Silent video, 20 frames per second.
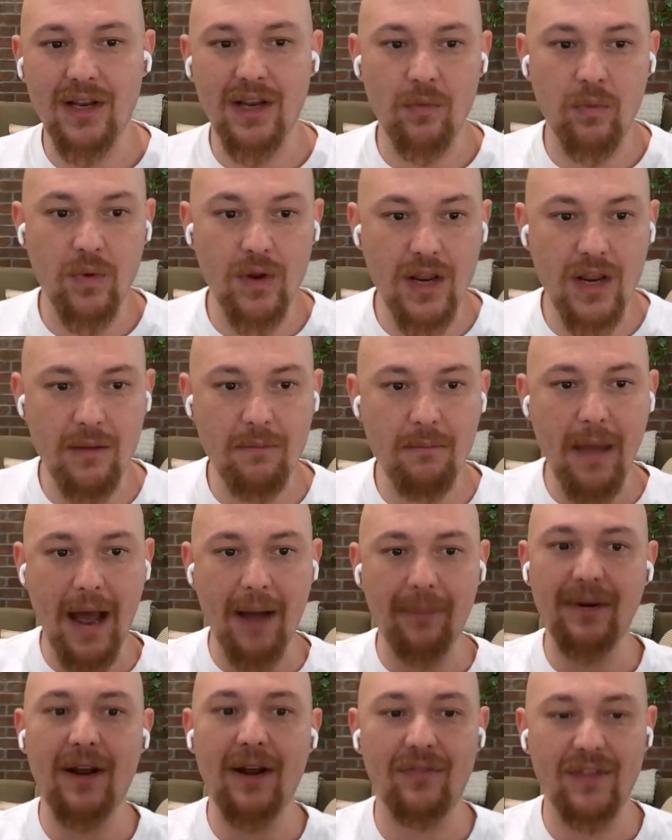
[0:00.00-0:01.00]
like, we
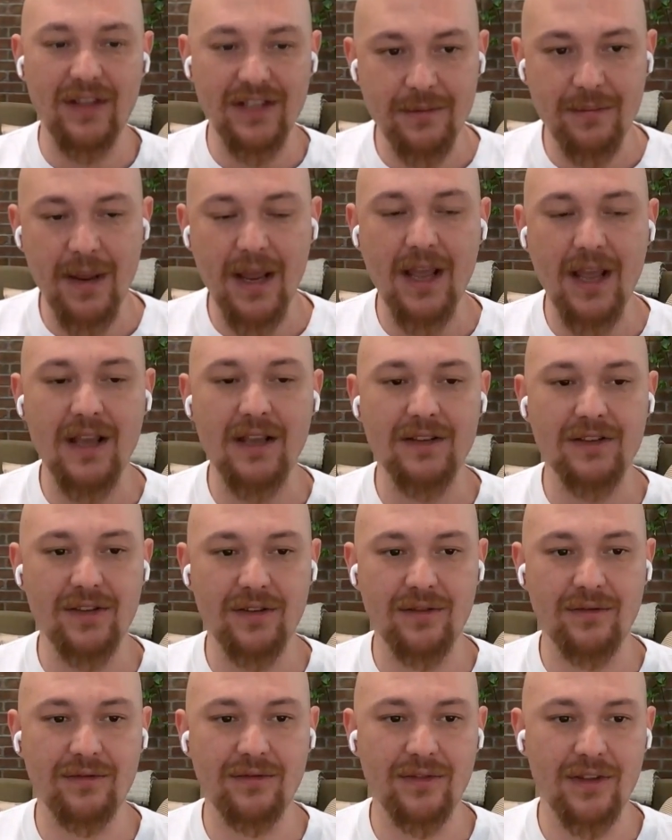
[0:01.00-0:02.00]
mapped out the space
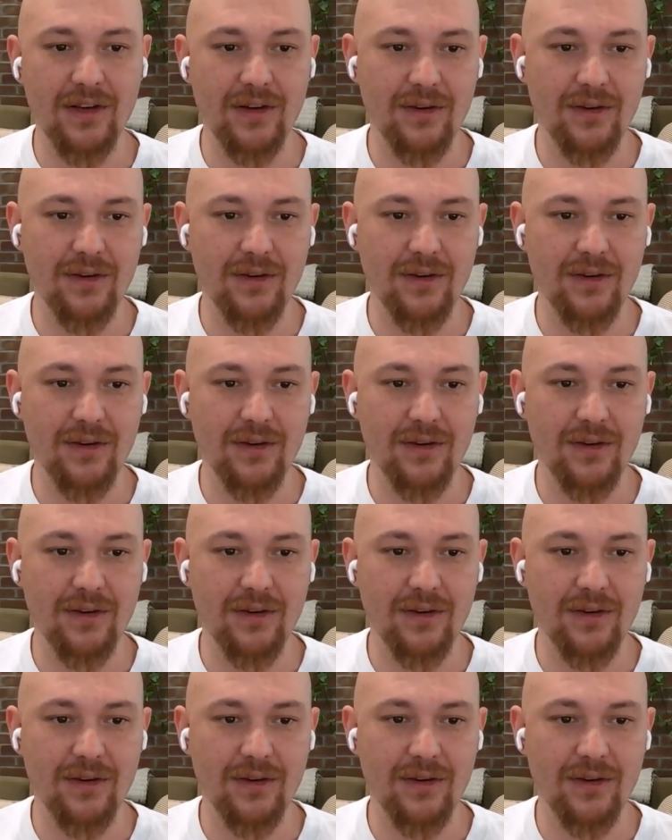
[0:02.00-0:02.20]
of,